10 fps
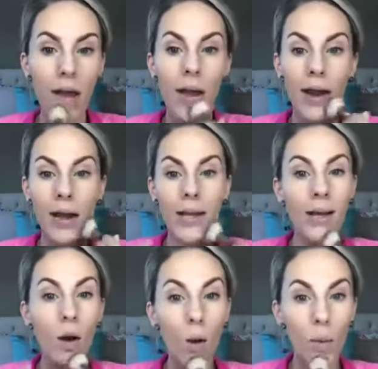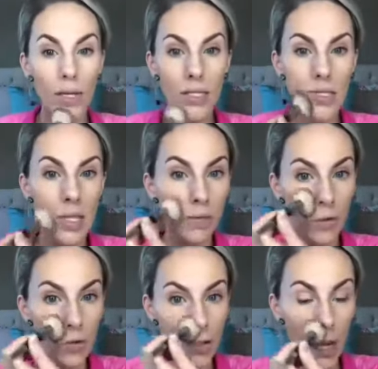and I can't always see if
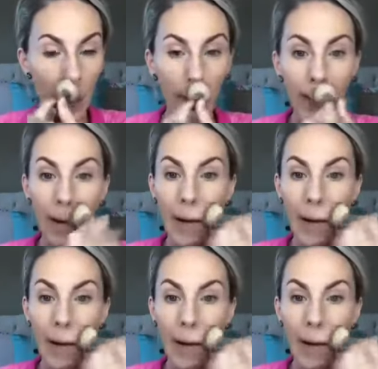you share